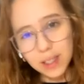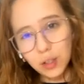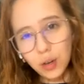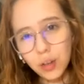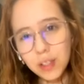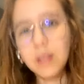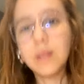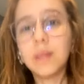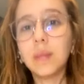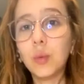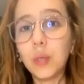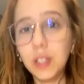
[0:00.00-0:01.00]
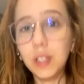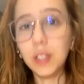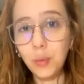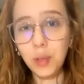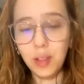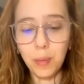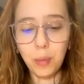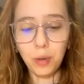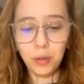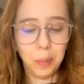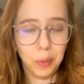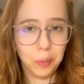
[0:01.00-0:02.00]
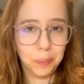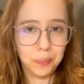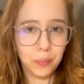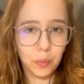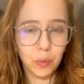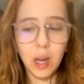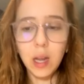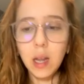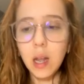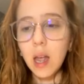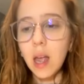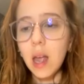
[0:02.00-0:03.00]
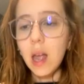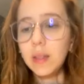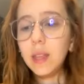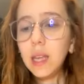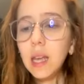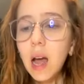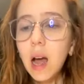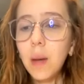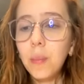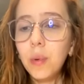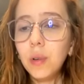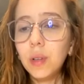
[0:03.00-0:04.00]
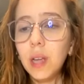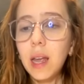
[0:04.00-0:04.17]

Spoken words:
cooks, we're done with the apple crumble, okay? The apple,